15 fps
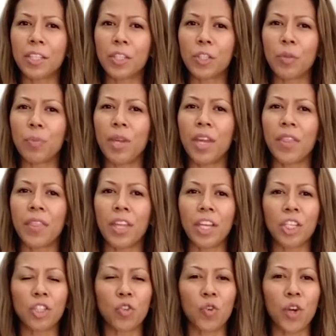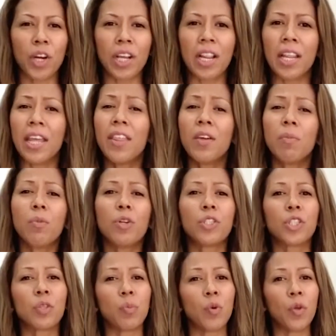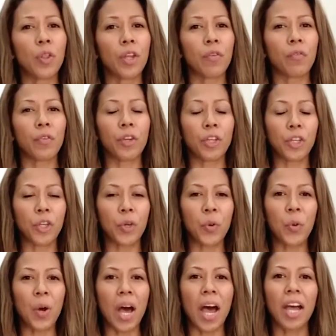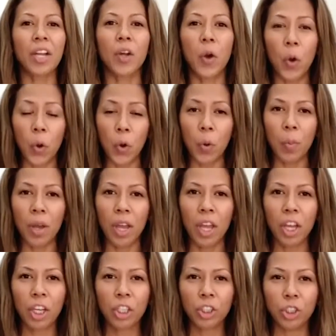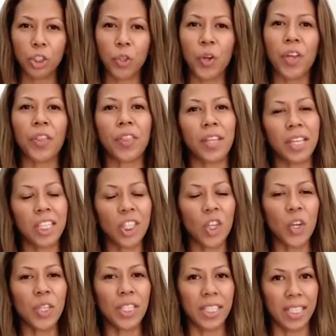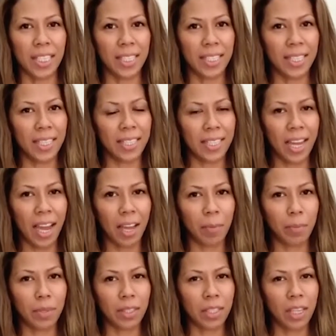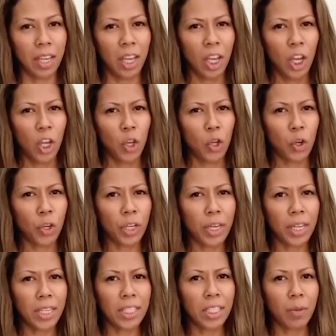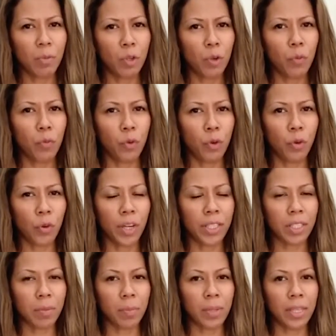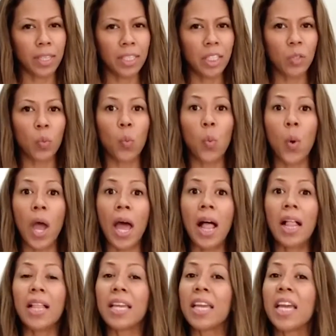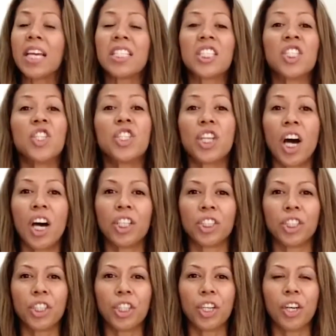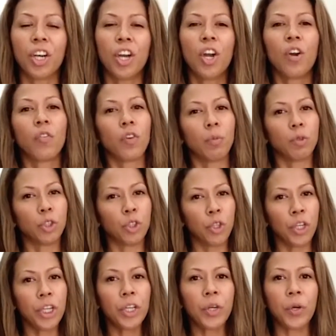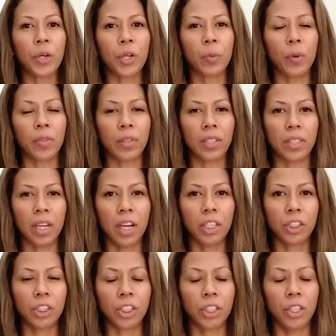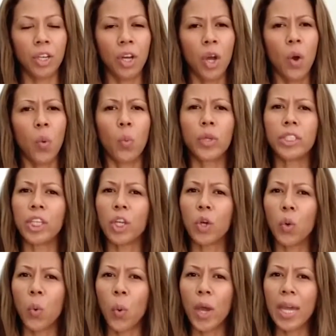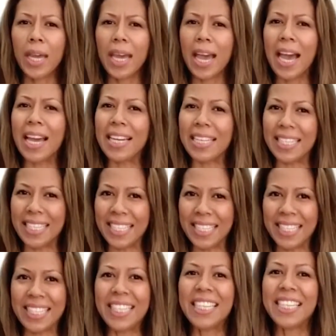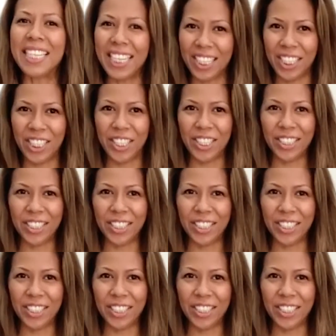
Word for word: to make things run a little more smoothly for you at home during these uncertain times. Now you need some new food recipes? Well, here's Natasha from Trini Cooking with Natasha with a quick and easy dish.